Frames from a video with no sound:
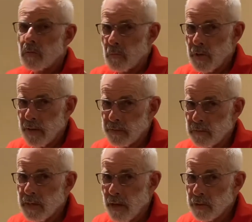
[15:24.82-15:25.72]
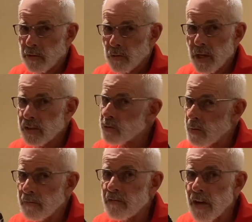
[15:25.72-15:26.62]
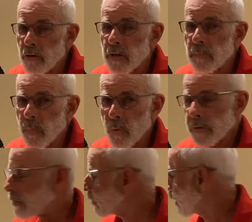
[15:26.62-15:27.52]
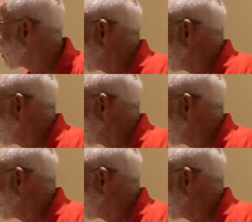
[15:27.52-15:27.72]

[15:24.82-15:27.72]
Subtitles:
we have to now digress to a very important thing.